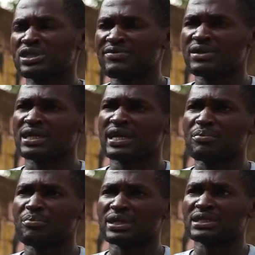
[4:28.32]
definitely
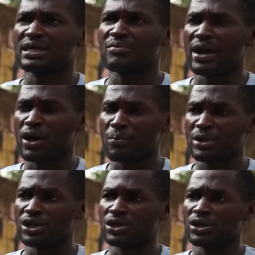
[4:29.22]
get better in my
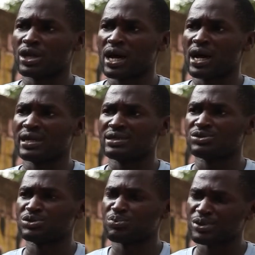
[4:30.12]
opinion and
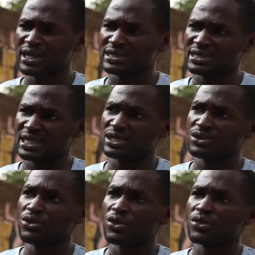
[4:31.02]
be a steady
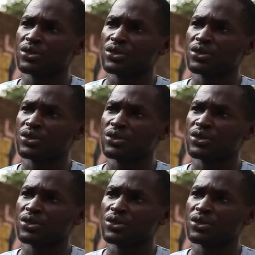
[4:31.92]
growth.